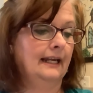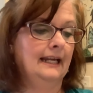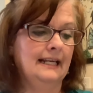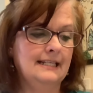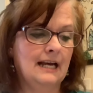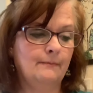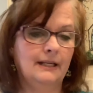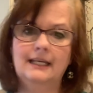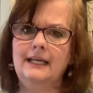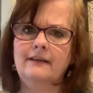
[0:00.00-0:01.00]
anytime a
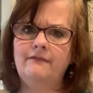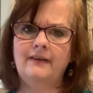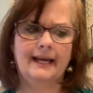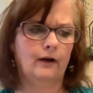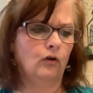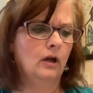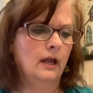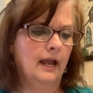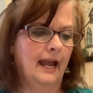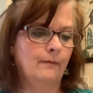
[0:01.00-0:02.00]
kid fell
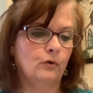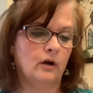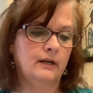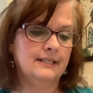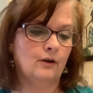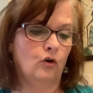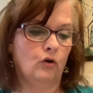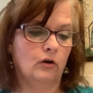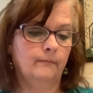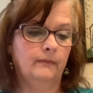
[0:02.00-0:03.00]
and broke his
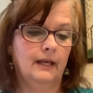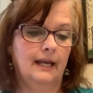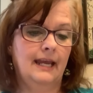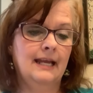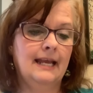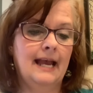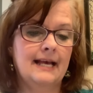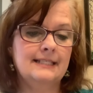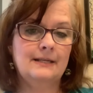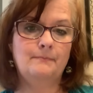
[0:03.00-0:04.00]
arm, it
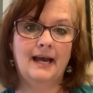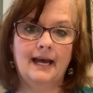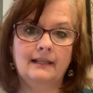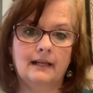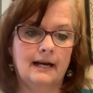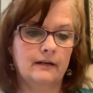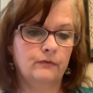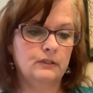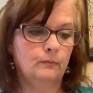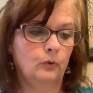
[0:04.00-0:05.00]
casts a bad light on
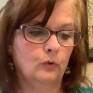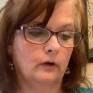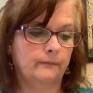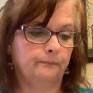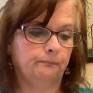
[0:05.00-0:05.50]
the sport.